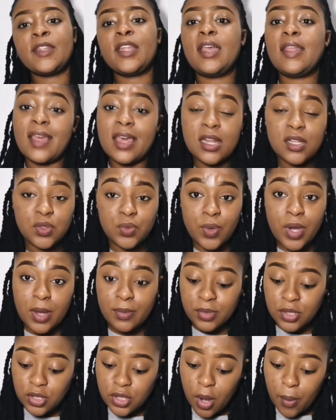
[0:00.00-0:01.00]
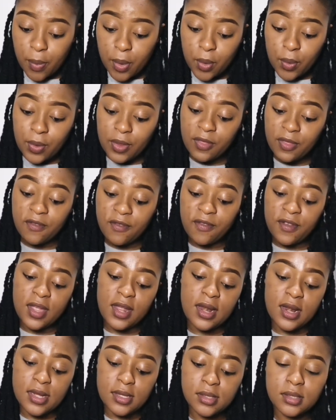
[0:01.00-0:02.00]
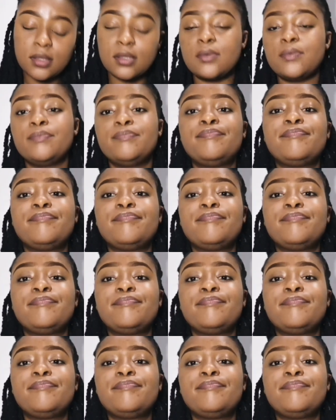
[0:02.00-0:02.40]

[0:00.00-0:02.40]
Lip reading: And that is where I'm stopping with fearless.